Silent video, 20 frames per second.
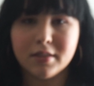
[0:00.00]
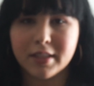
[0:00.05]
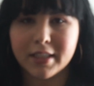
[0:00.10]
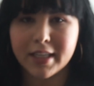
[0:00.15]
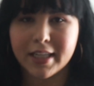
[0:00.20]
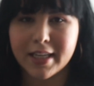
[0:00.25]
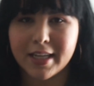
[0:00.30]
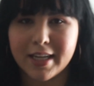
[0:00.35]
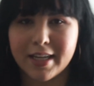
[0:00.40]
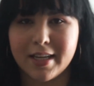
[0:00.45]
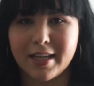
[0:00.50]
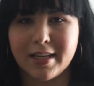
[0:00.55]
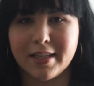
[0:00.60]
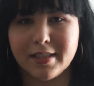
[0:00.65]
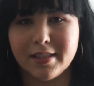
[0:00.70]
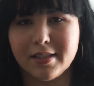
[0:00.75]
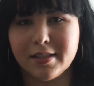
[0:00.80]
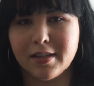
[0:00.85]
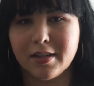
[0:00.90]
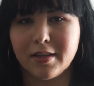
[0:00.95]

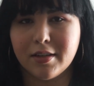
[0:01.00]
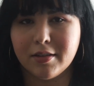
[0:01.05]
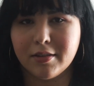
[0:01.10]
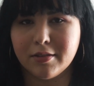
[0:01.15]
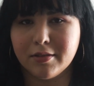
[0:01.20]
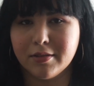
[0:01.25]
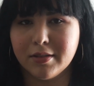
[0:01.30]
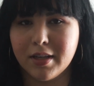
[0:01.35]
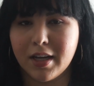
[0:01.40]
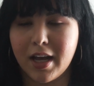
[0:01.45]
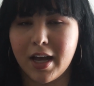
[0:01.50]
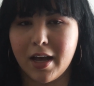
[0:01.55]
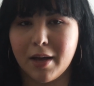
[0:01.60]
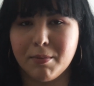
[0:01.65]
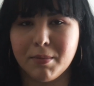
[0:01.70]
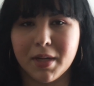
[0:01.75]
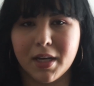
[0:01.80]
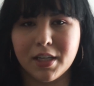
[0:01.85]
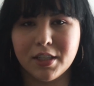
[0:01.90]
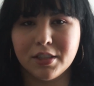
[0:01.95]
Okay, so
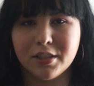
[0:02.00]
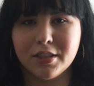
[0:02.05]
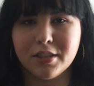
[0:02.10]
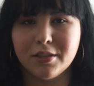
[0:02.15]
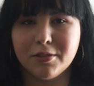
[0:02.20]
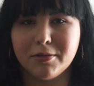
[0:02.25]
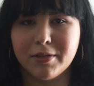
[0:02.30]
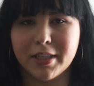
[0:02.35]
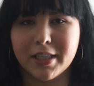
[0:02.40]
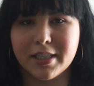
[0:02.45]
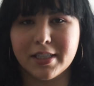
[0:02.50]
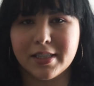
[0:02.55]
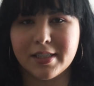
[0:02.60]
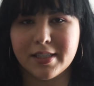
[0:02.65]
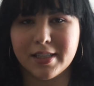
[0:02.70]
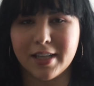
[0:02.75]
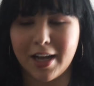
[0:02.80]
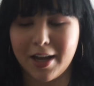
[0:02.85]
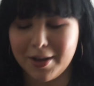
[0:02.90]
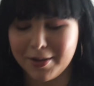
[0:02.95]
I'm not sure where it
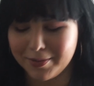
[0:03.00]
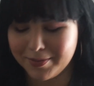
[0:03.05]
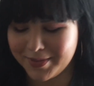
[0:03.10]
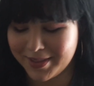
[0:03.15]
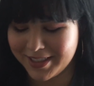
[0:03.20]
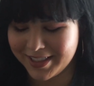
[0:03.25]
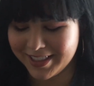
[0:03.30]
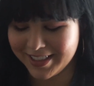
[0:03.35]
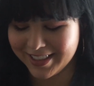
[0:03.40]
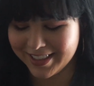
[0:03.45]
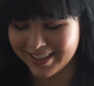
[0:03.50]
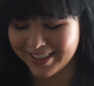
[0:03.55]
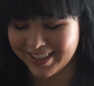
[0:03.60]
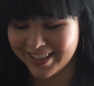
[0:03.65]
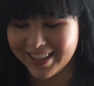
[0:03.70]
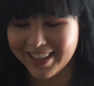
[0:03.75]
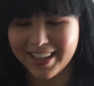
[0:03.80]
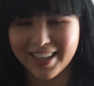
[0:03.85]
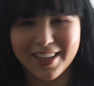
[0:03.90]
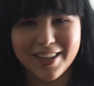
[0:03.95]
stopped.
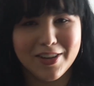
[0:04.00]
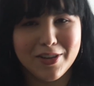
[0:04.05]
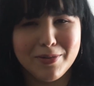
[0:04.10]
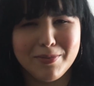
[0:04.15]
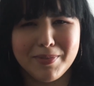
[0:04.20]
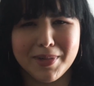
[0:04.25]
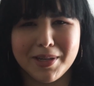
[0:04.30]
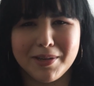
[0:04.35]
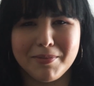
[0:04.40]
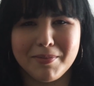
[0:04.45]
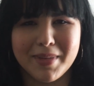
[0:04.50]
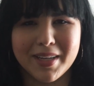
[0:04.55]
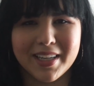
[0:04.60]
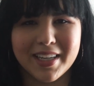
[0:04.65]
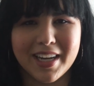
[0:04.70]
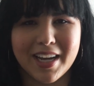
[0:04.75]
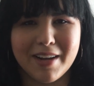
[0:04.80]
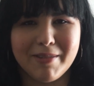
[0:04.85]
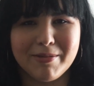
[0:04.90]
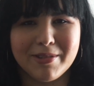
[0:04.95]
My
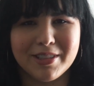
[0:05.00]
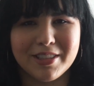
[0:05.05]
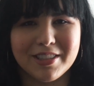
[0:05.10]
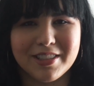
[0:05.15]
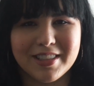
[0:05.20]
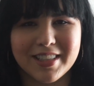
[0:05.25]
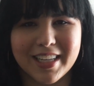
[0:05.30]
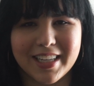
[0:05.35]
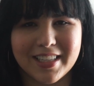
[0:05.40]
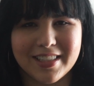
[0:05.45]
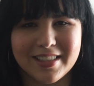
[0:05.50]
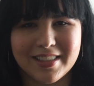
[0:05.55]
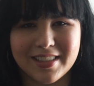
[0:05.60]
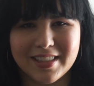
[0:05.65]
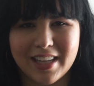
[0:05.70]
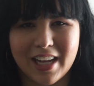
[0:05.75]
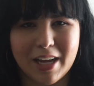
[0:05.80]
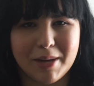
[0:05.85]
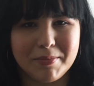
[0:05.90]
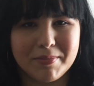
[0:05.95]
camera just like
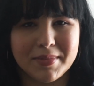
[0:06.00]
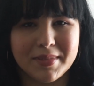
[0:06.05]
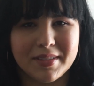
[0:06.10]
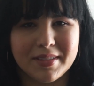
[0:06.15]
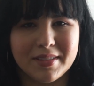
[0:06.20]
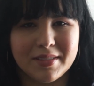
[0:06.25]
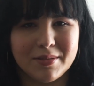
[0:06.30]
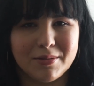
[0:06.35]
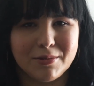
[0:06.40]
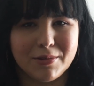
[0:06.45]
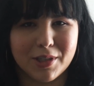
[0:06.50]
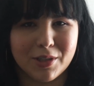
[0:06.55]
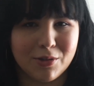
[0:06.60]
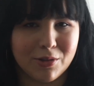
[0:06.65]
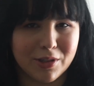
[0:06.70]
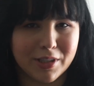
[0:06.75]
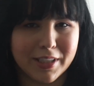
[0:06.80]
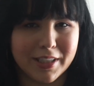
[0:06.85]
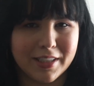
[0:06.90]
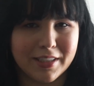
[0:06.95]
stopped
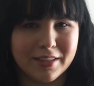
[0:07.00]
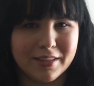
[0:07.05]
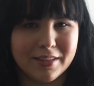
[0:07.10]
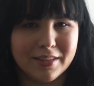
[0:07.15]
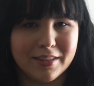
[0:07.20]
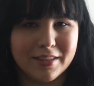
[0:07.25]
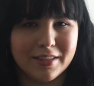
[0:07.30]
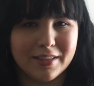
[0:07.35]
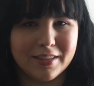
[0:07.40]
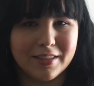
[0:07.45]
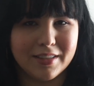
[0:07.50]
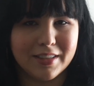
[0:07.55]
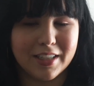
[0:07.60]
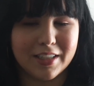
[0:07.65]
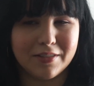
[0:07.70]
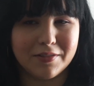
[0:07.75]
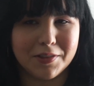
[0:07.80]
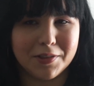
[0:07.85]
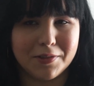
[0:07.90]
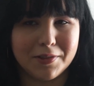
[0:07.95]
recording
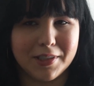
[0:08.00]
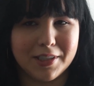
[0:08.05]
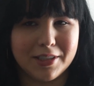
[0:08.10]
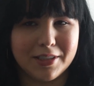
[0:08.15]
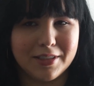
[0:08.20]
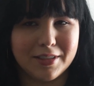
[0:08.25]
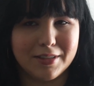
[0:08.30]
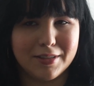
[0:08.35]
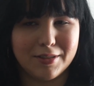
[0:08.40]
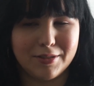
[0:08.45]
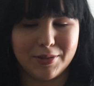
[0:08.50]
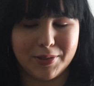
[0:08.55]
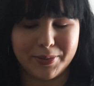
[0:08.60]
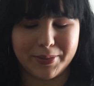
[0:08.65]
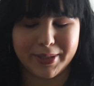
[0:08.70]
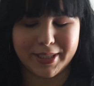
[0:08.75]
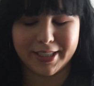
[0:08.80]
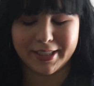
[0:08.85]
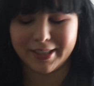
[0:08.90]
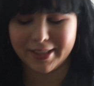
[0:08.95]
out of nowhere. It was
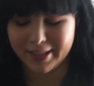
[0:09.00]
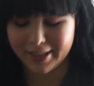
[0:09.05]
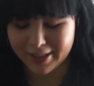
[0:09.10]
weird.